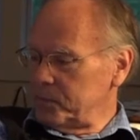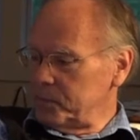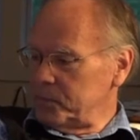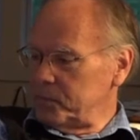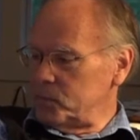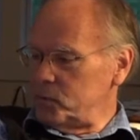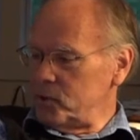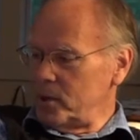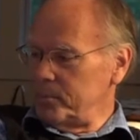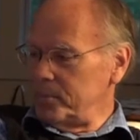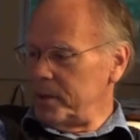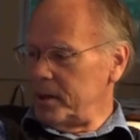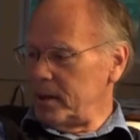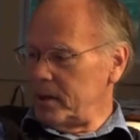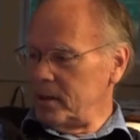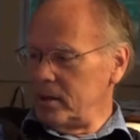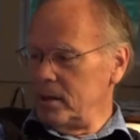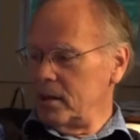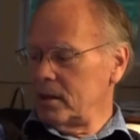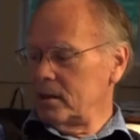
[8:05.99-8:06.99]
Jump ahead
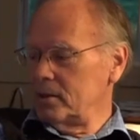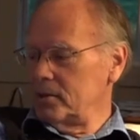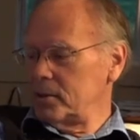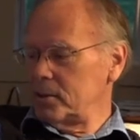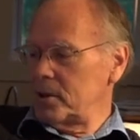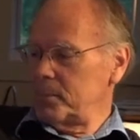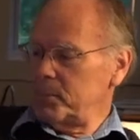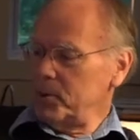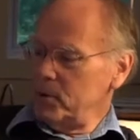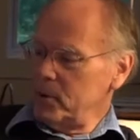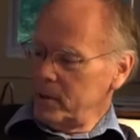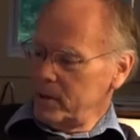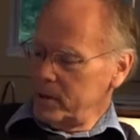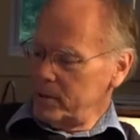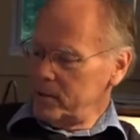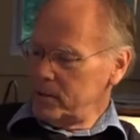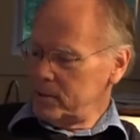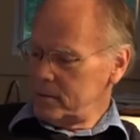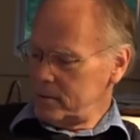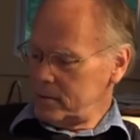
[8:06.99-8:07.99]
to Nicholas
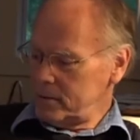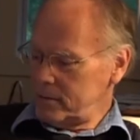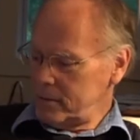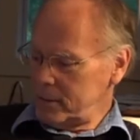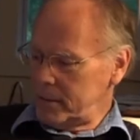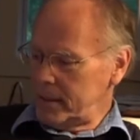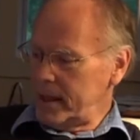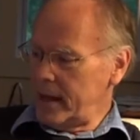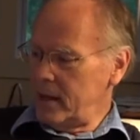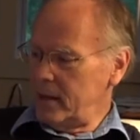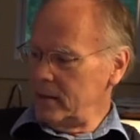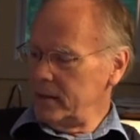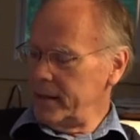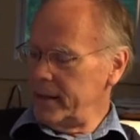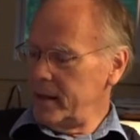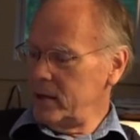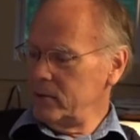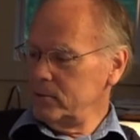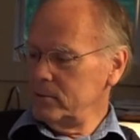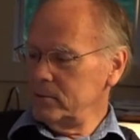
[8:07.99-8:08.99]
Copernicus, and
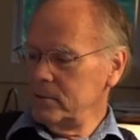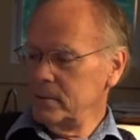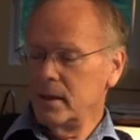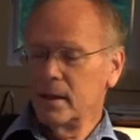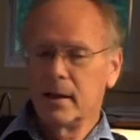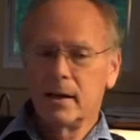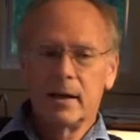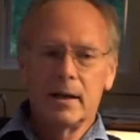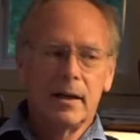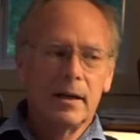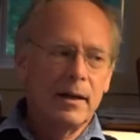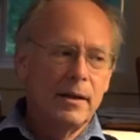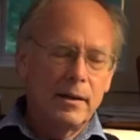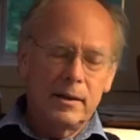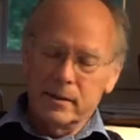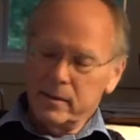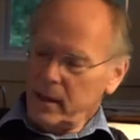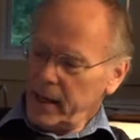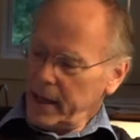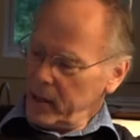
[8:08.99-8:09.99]
Galileo,
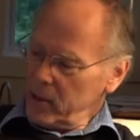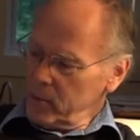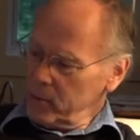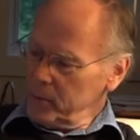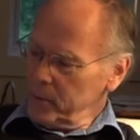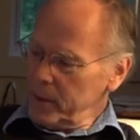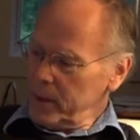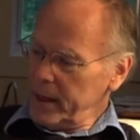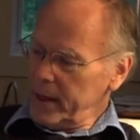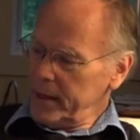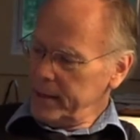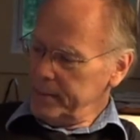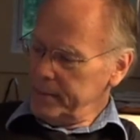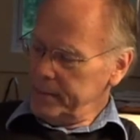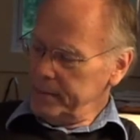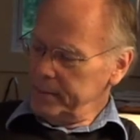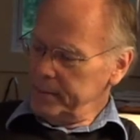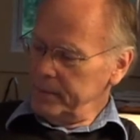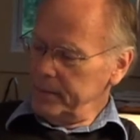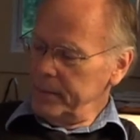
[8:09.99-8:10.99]
Tycho
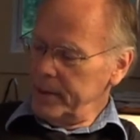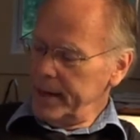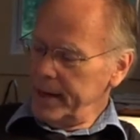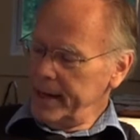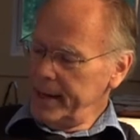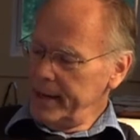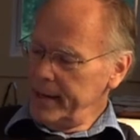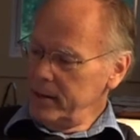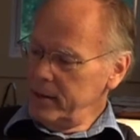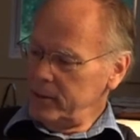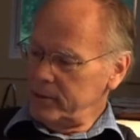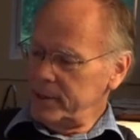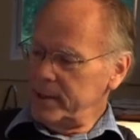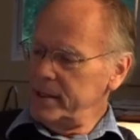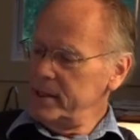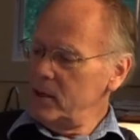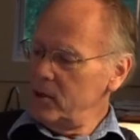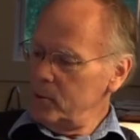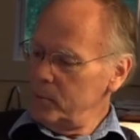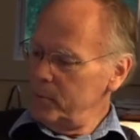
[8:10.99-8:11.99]
Brahe, or
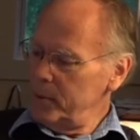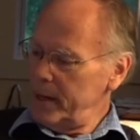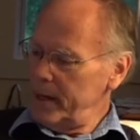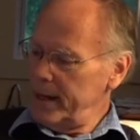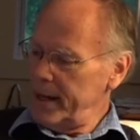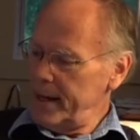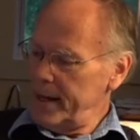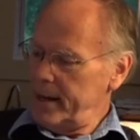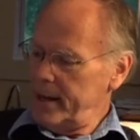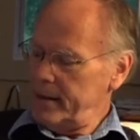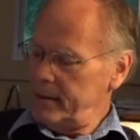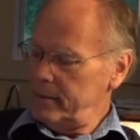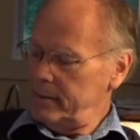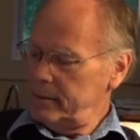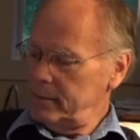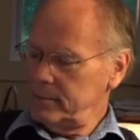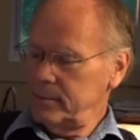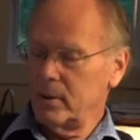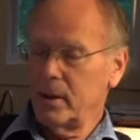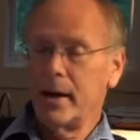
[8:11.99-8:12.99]
Tycho Brahe,
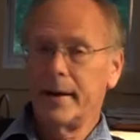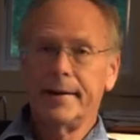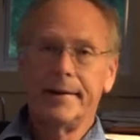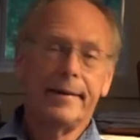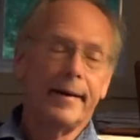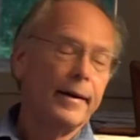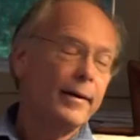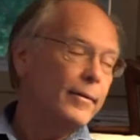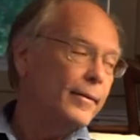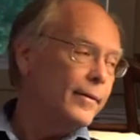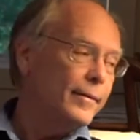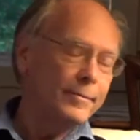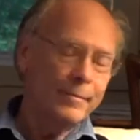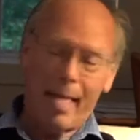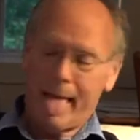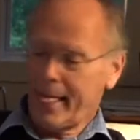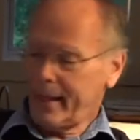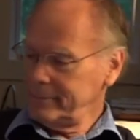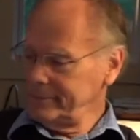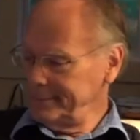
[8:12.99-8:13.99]
I don't
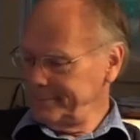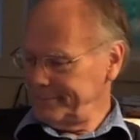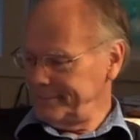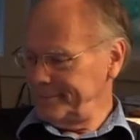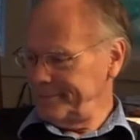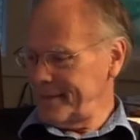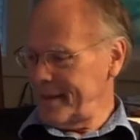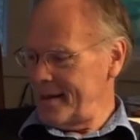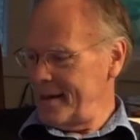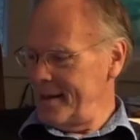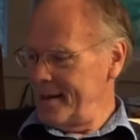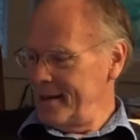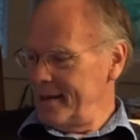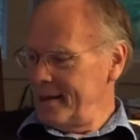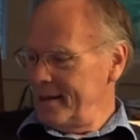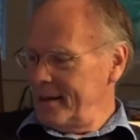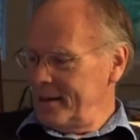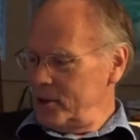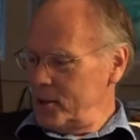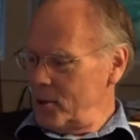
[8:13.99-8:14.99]
know.
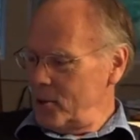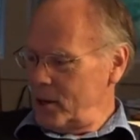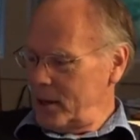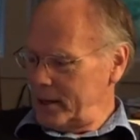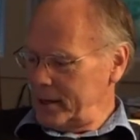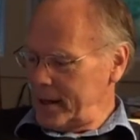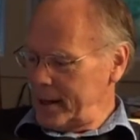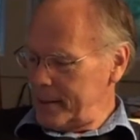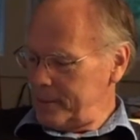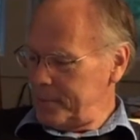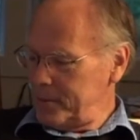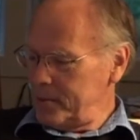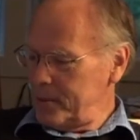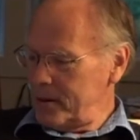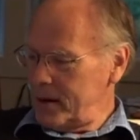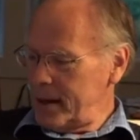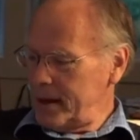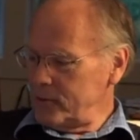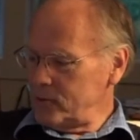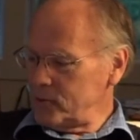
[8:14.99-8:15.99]
Johann Kepler,
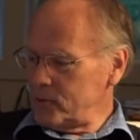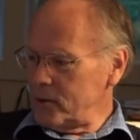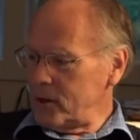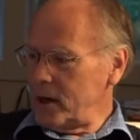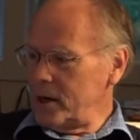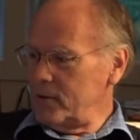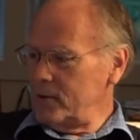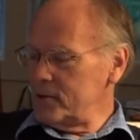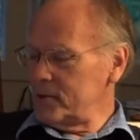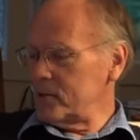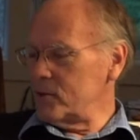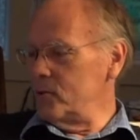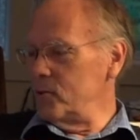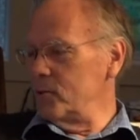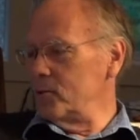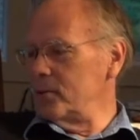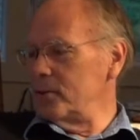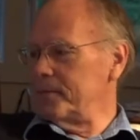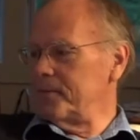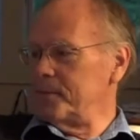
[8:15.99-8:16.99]
and Sir Isaac Newton.
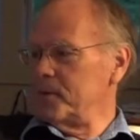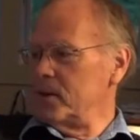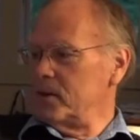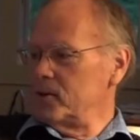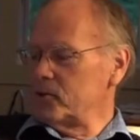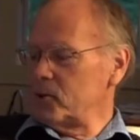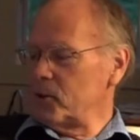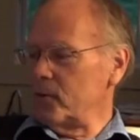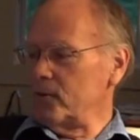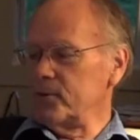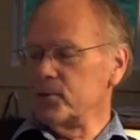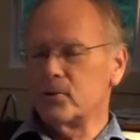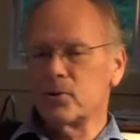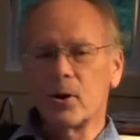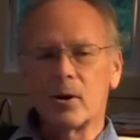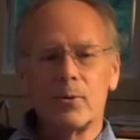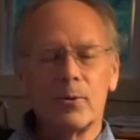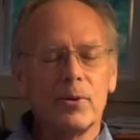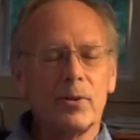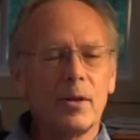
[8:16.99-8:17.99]
So if we
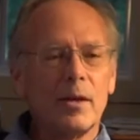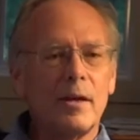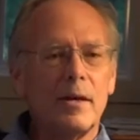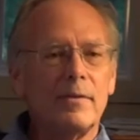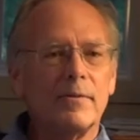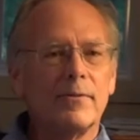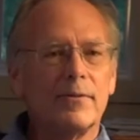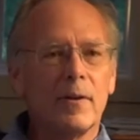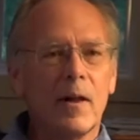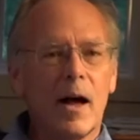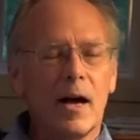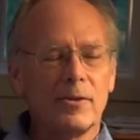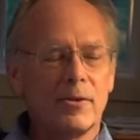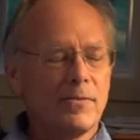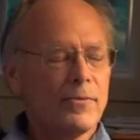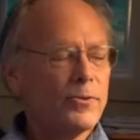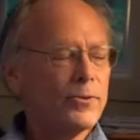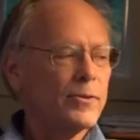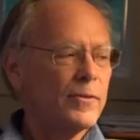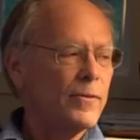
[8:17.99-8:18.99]
start with the
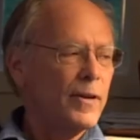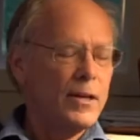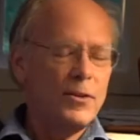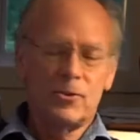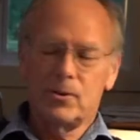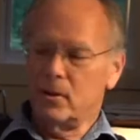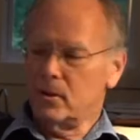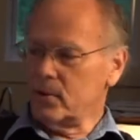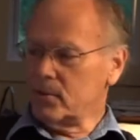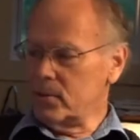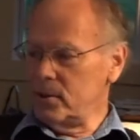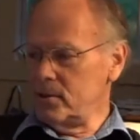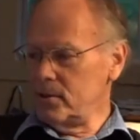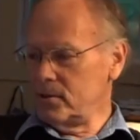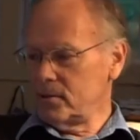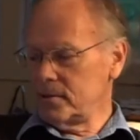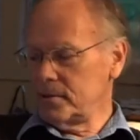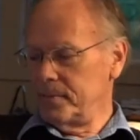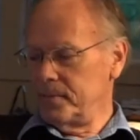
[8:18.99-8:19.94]
philosophers of ancient Greece,